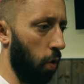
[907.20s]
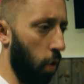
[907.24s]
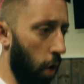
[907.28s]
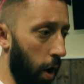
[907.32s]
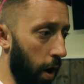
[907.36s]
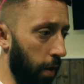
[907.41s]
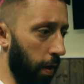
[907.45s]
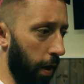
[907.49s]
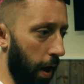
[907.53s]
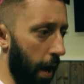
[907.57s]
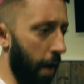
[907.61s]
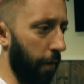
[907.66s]
Or
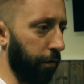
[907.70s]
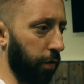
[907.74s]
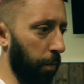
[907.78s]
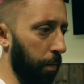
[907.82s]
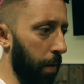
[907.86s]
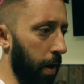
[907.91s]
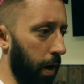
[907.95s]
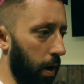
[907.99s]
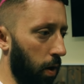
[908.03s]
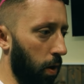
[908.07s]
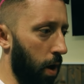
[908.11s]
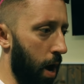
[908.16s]
so. they have to
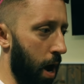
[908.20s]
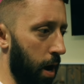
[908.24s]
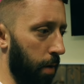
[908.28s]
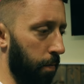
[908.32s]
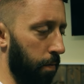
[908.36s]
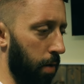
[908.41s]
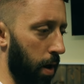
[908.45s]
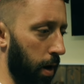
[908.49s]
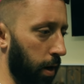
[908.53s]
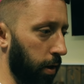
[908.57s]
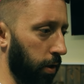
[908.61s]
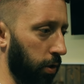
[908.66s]
make a lot of
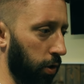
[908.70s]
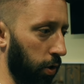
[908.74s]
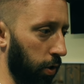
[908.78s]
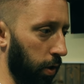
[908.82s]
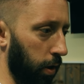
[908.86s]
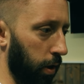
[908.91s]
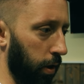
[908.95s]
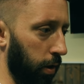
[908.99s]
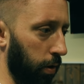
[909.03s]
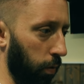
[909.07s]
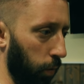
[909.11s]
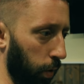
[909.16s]
money so
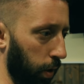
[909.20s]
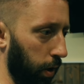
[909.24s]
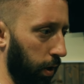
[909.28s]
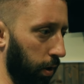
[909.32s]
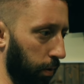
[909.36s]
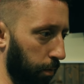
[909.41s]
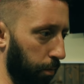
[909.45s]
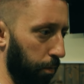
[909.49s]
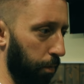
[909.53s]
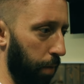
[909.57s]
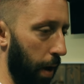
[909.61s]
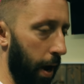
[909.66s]
that we
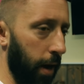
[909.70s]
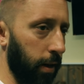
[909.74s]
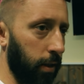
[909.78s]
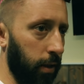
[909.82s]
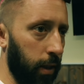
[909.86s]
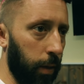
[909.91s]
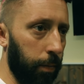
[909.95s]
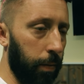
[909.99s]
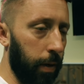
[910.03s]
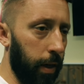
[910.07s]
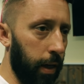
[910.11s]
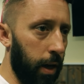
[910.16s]
could pay
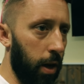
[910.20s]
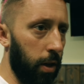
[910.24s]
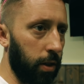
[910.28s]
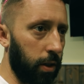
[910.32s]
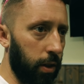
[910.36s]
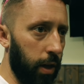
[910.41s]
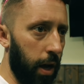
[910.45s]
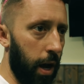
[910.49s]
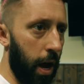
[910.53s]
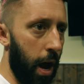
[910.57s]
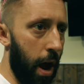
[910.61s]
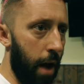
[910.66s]
somebody else
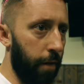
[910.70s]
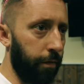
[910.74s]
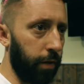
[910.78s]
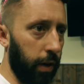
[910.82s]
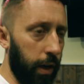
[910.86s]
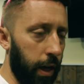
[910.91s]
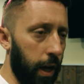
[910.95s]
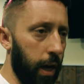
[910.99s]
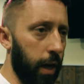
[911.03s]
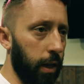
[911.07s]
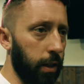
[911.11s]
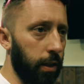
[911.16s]
to have the
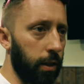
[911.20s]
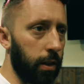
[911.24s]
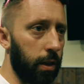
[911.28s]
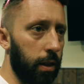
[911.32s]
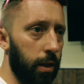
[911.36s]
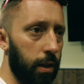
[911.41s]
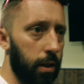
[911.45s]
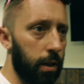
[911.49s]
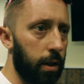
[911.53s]
kids.